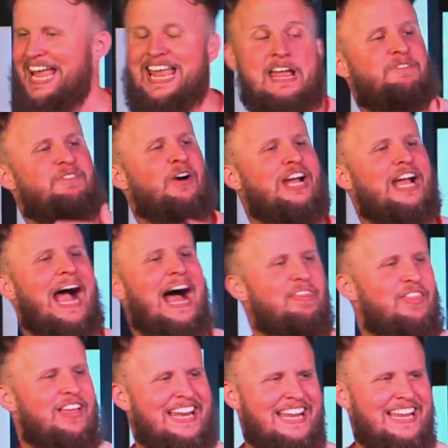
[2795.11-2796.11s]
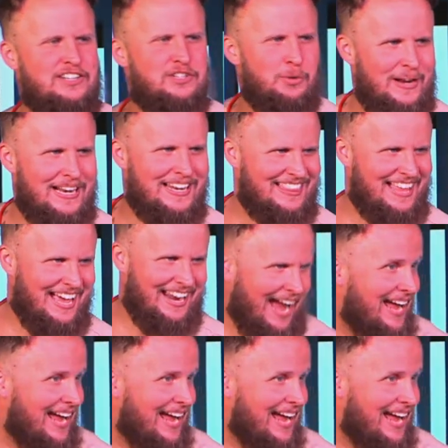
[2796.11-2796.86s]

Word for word: He forgot that he had tweeted that.